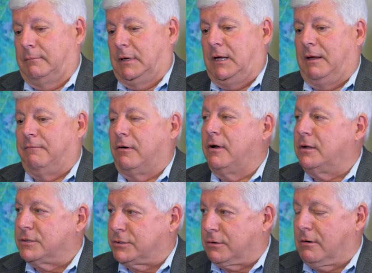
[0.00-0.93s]
became very
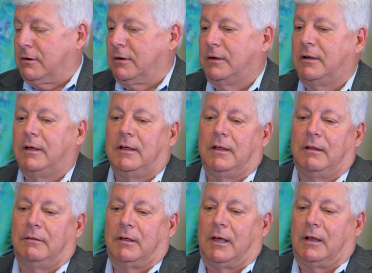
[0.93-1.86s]
concerned
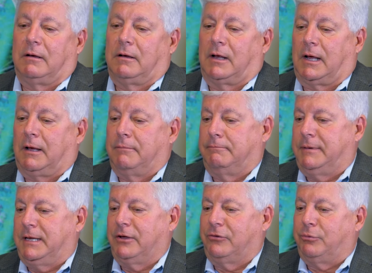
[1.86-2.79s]
that
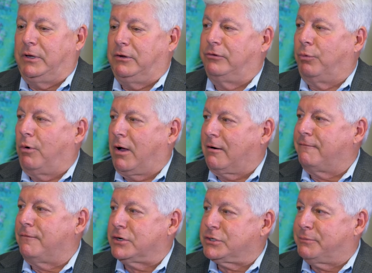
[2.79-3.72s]
because we use water
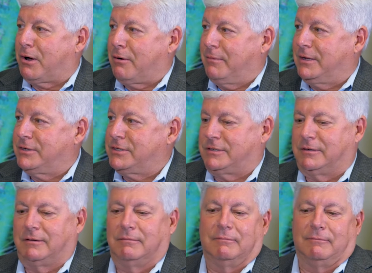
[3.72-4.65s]
for experiments
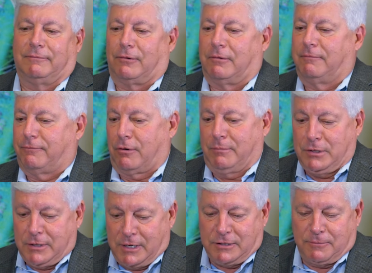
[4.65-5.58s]
and for
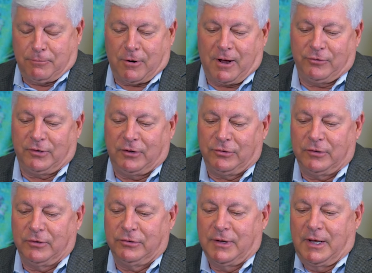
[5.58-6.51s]
fermentation
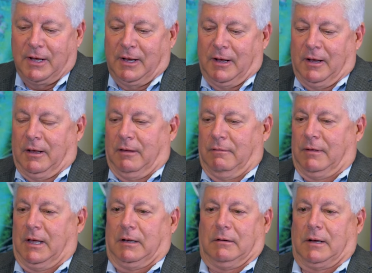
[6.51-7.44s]
processes,
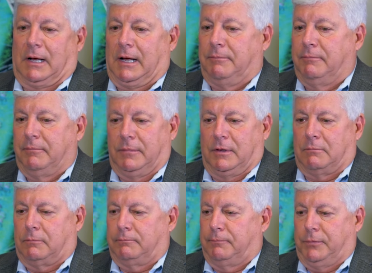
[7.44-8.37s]
that
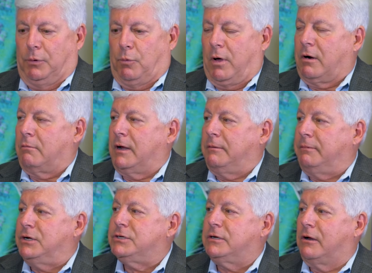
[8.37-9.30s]
the water might
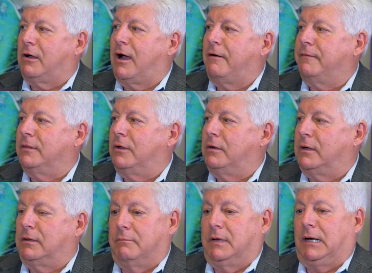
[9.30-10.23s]
be shut off
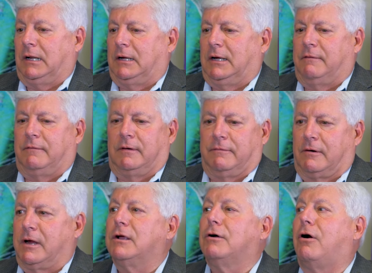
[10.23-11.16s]
in the middle of a
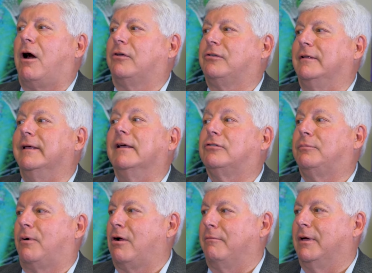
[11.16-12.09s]
very costly
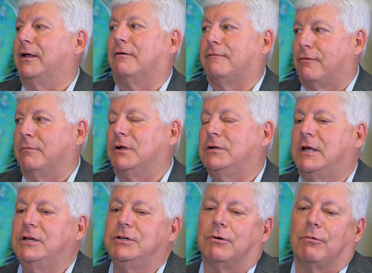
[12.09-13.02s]
experiment or
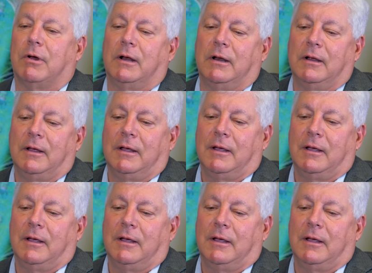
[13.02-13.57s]
fermentation run.